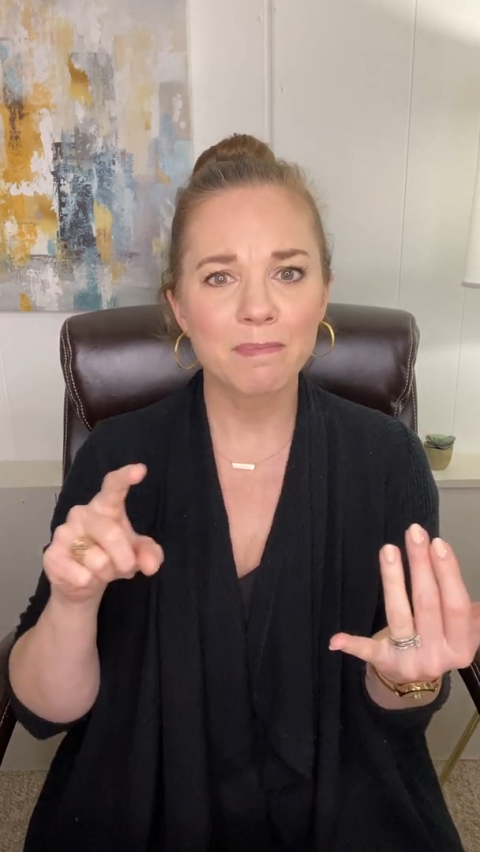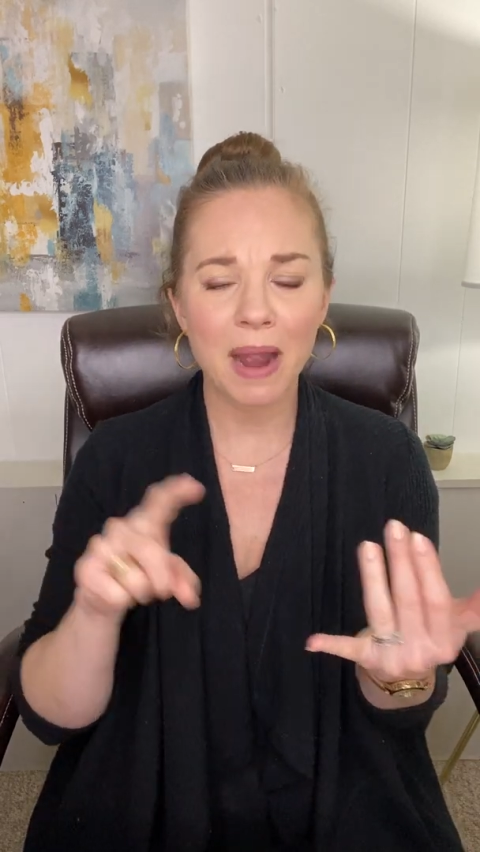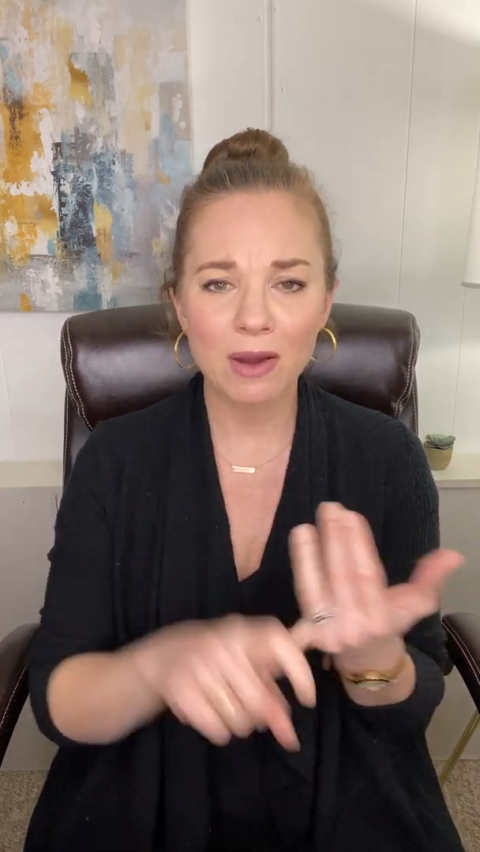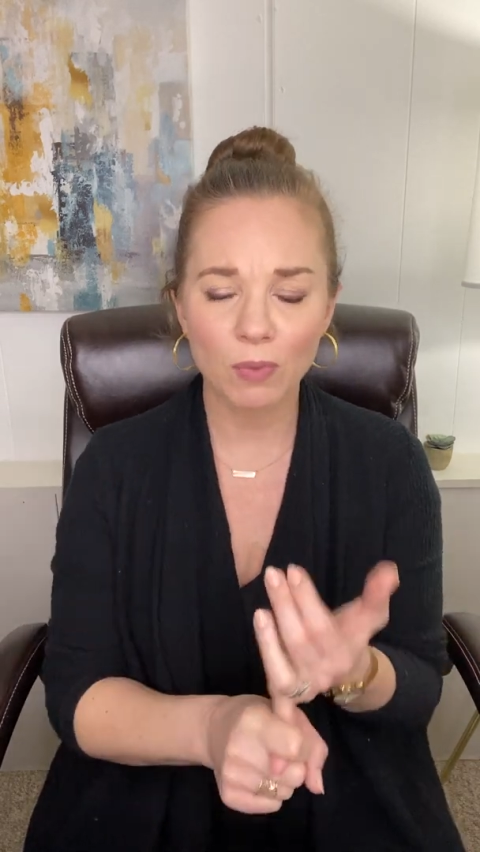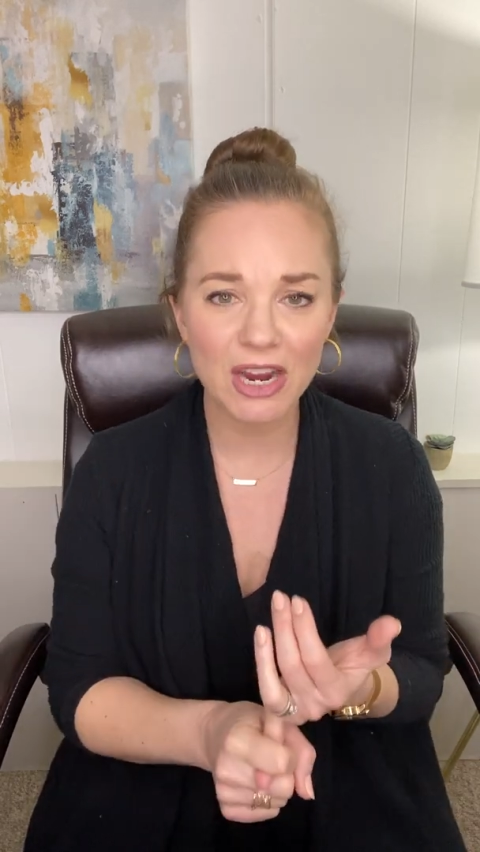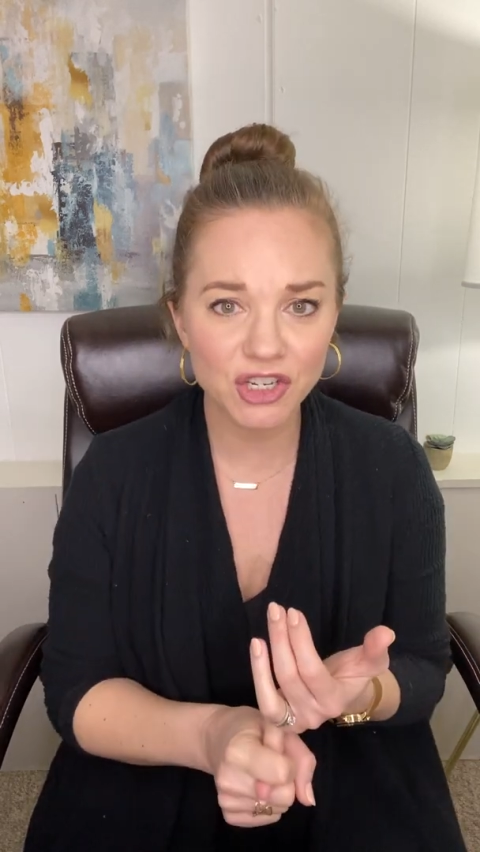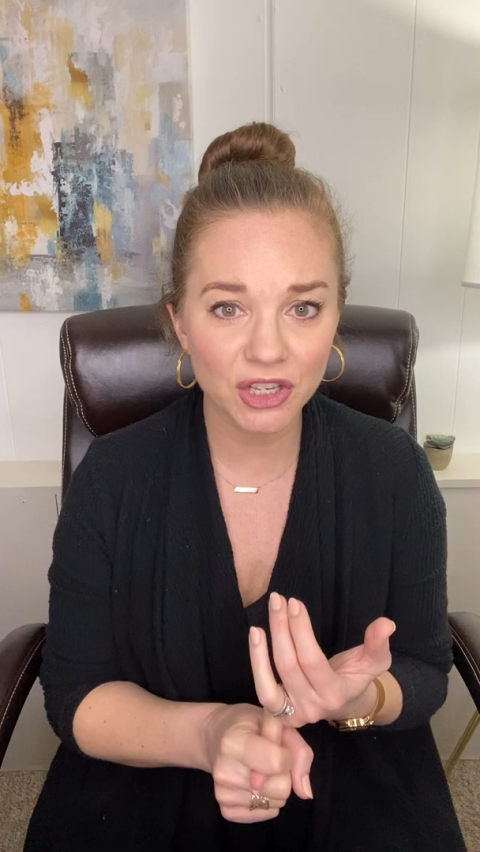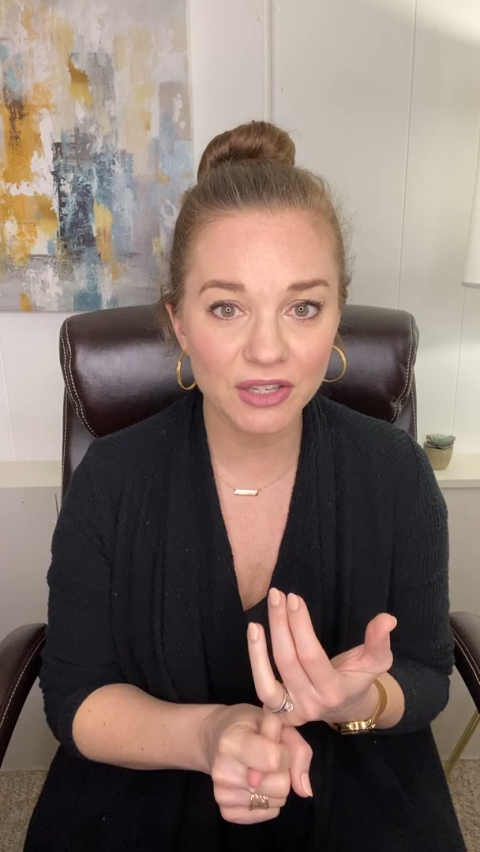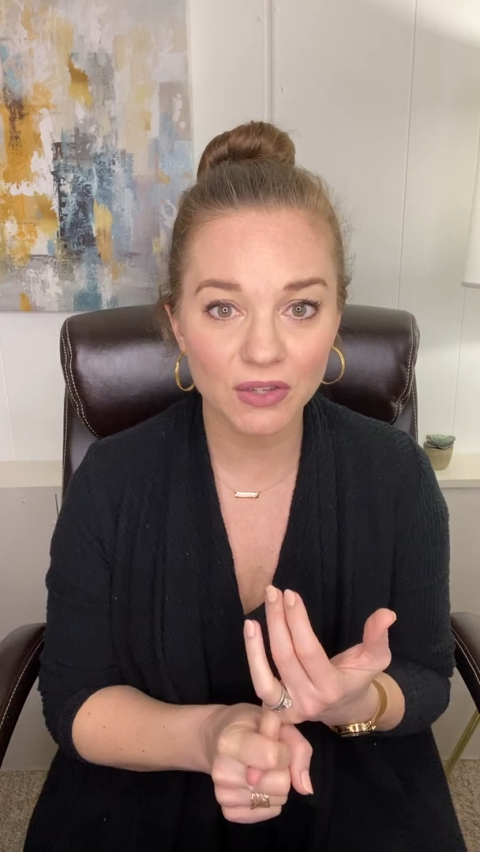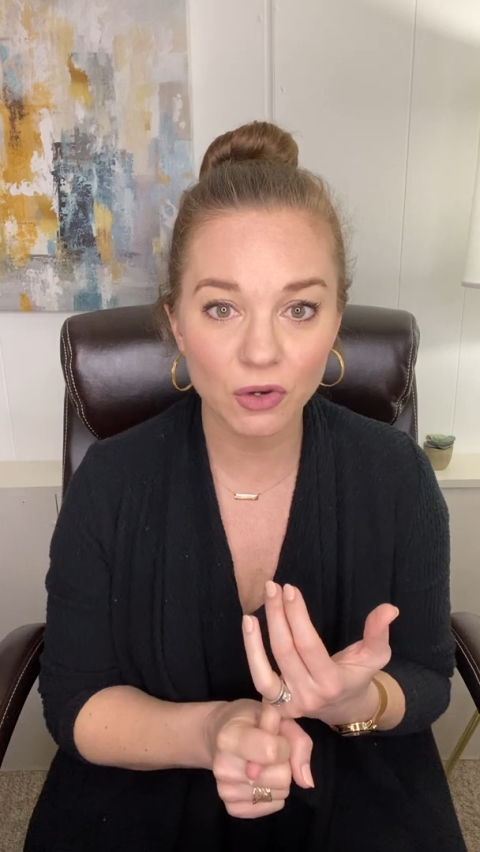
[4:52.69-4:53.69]
by
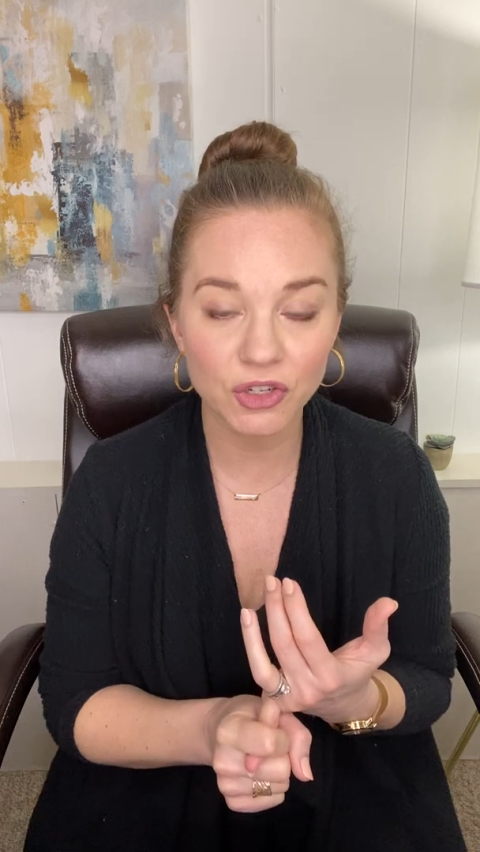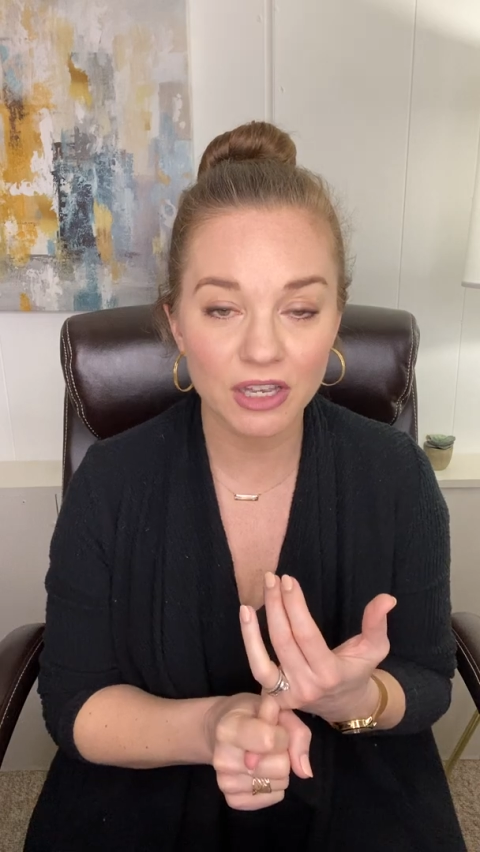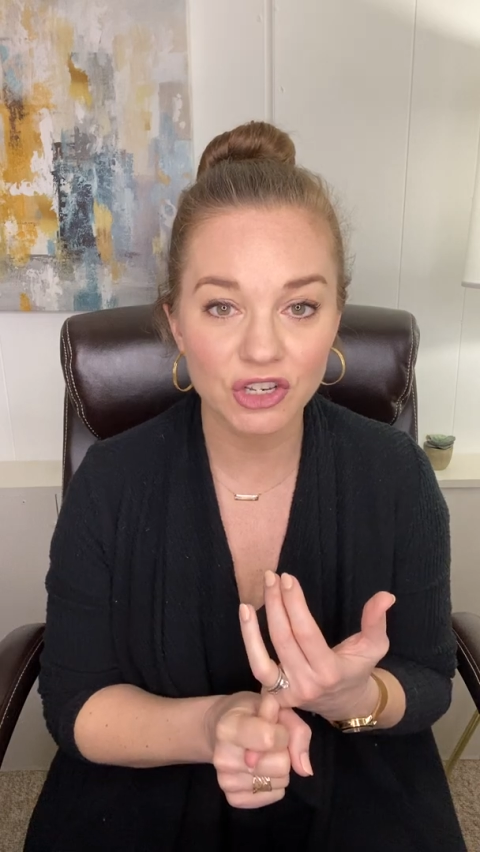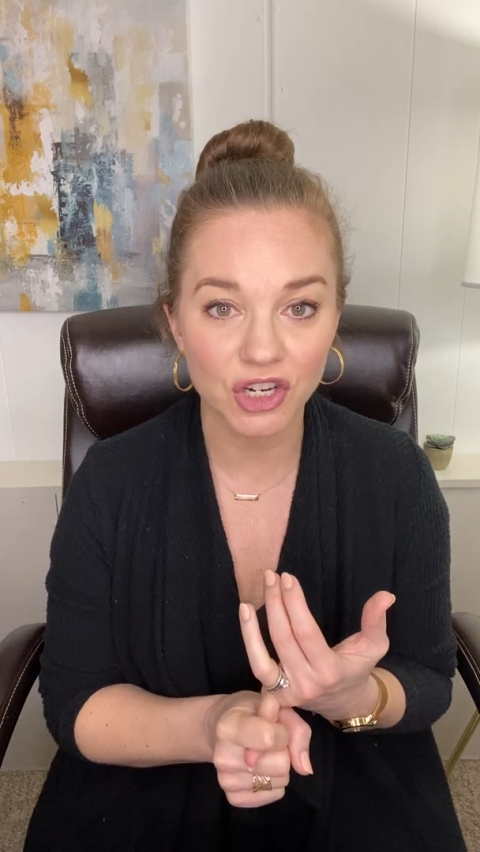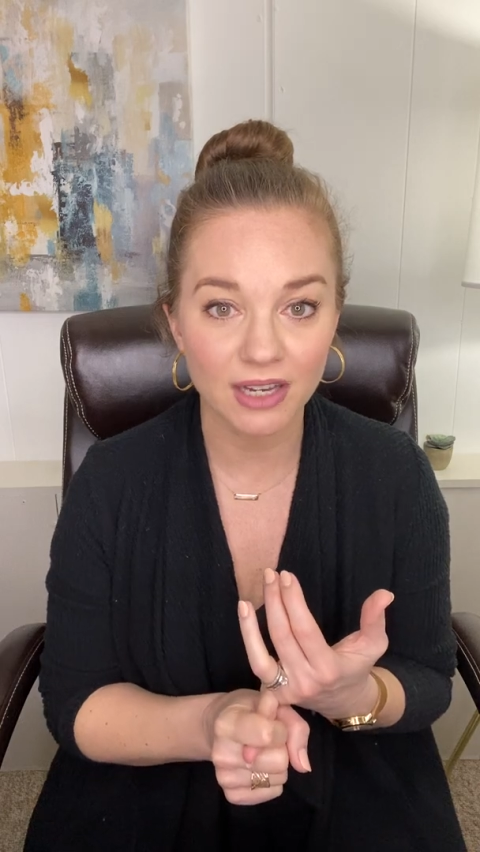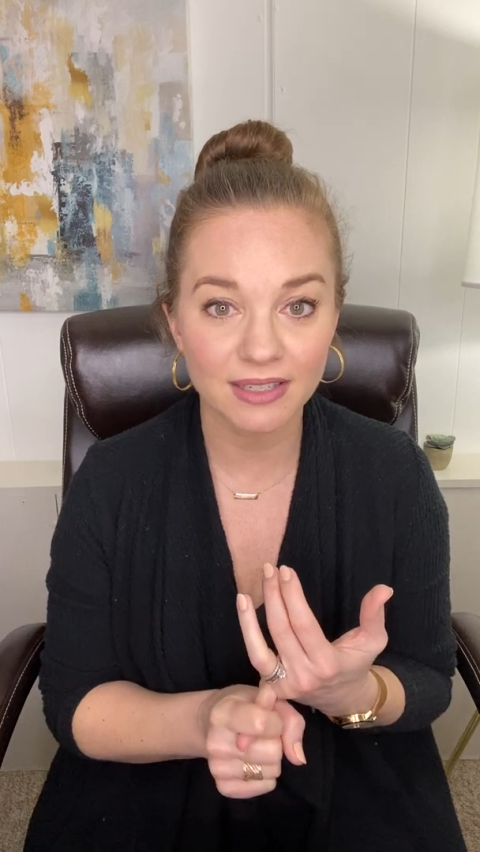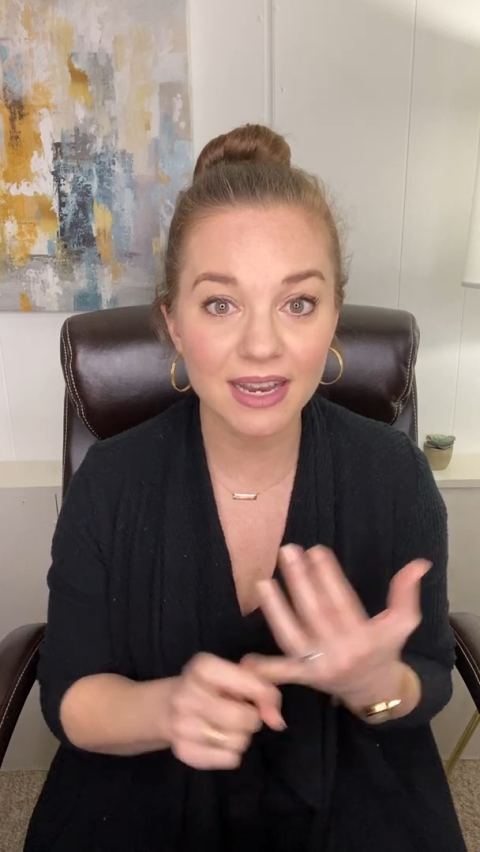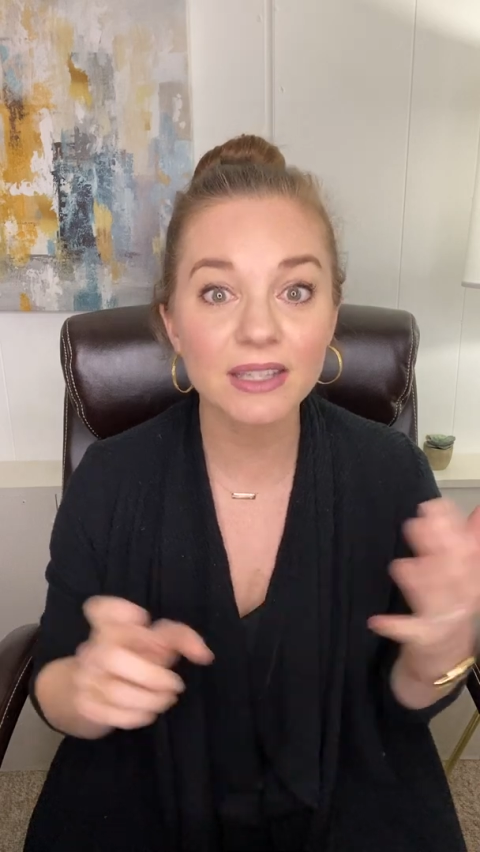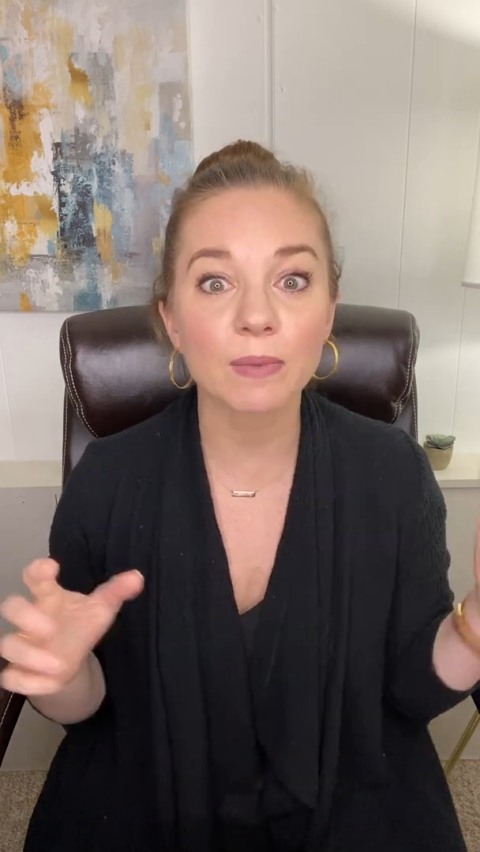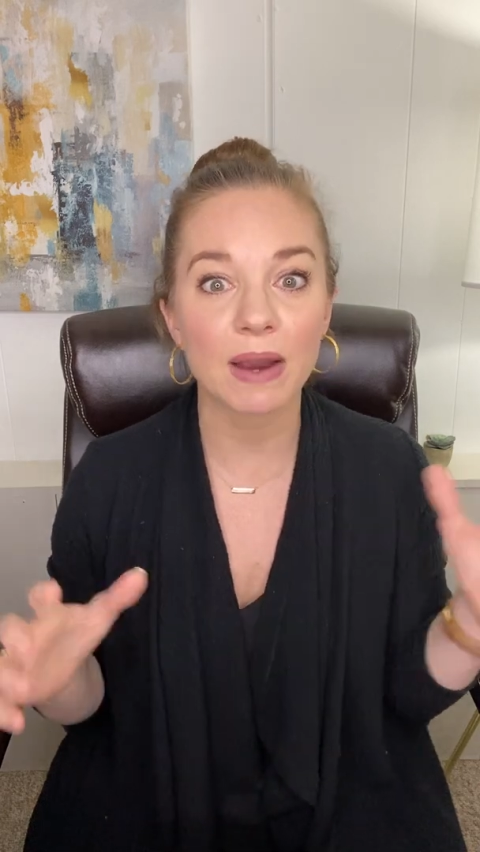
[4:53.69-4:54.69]
racial and social
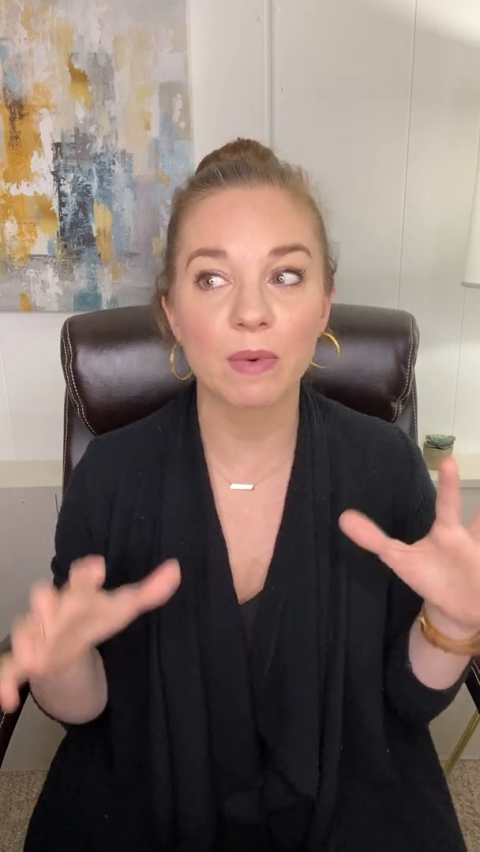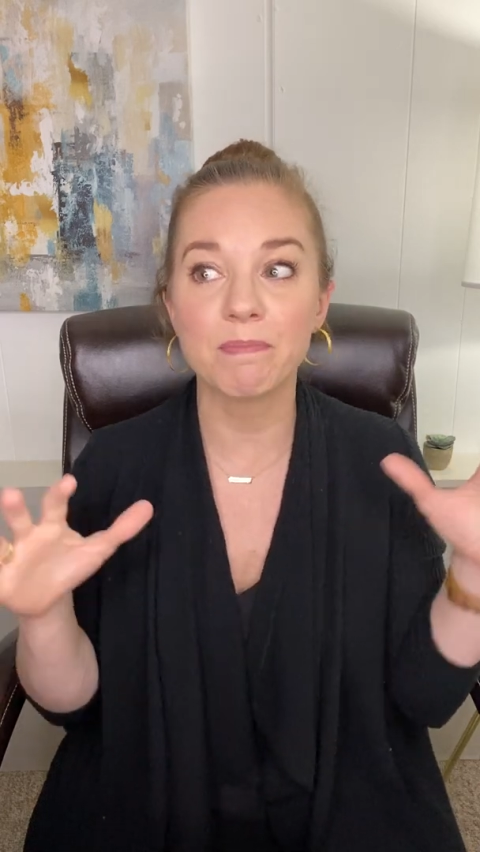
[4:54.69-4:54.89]
injustice, right?